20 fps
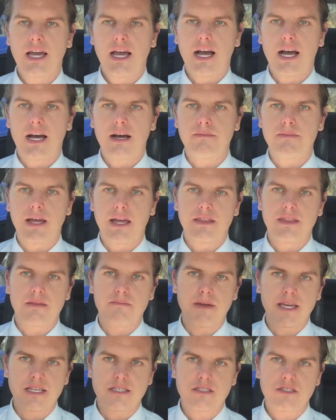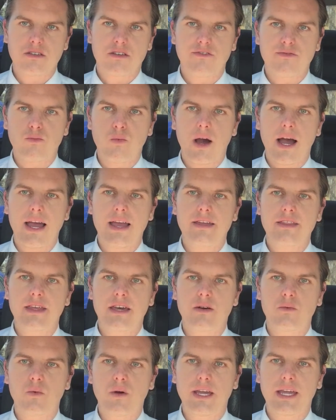and the best sort of way
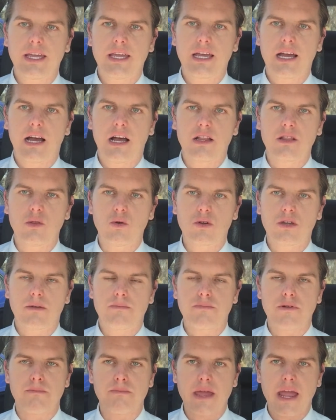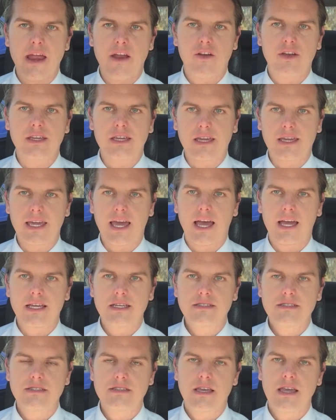that we look at preparing a
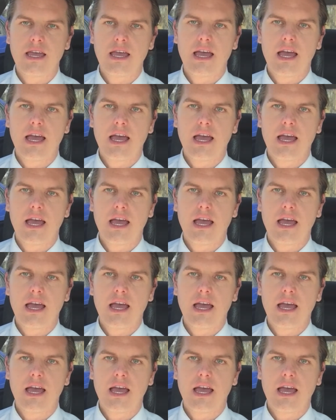case.